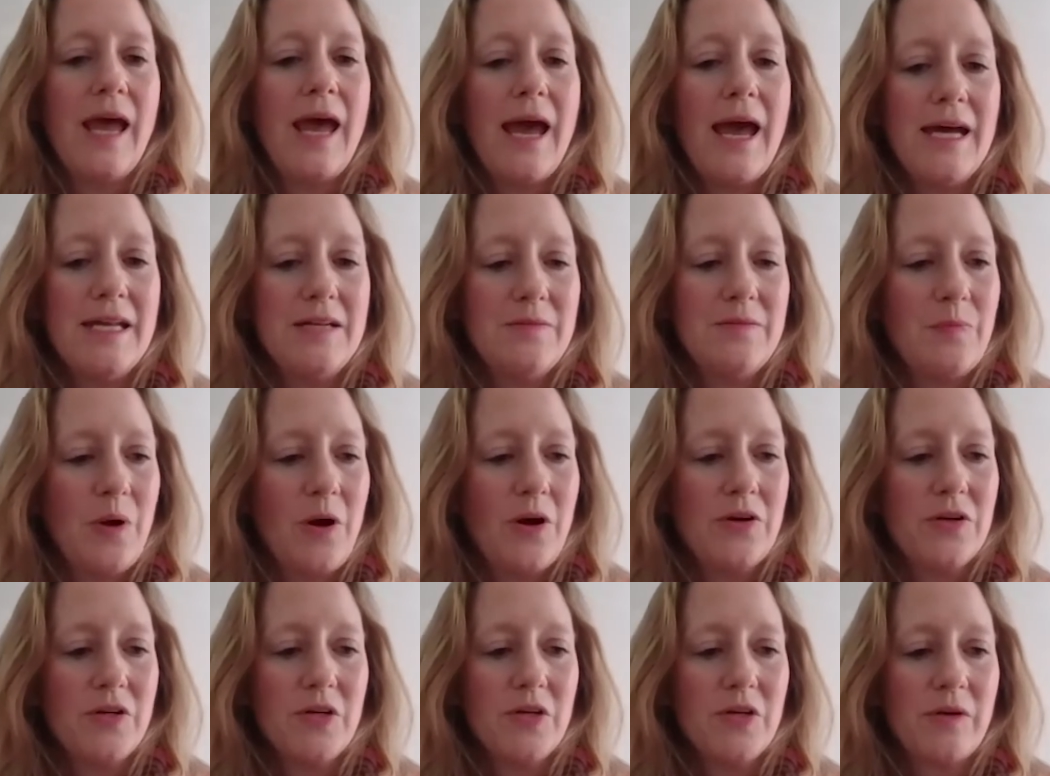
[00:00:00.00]
and
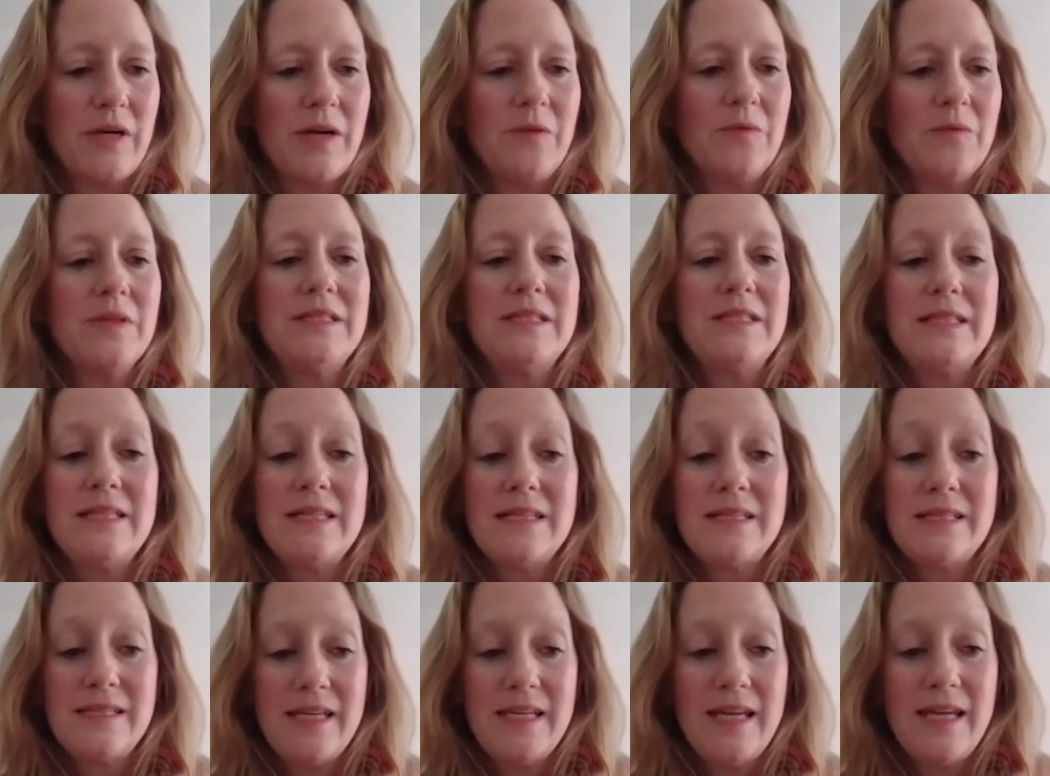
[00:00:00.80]
partnering with
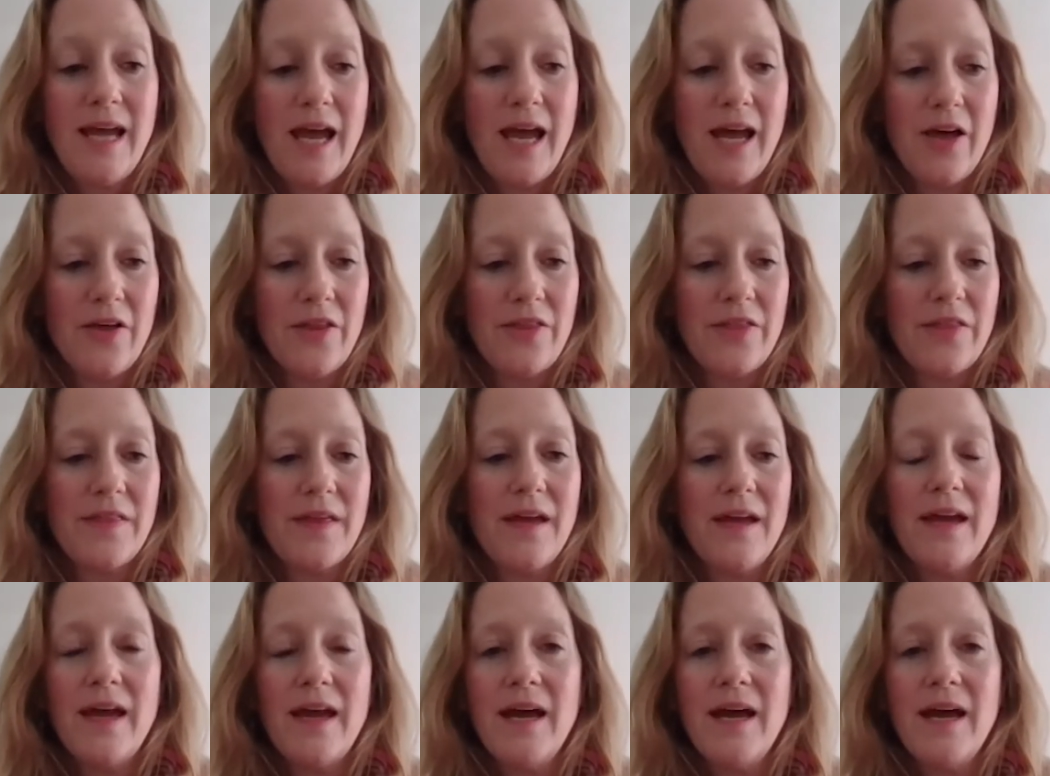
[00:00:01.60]
DC Health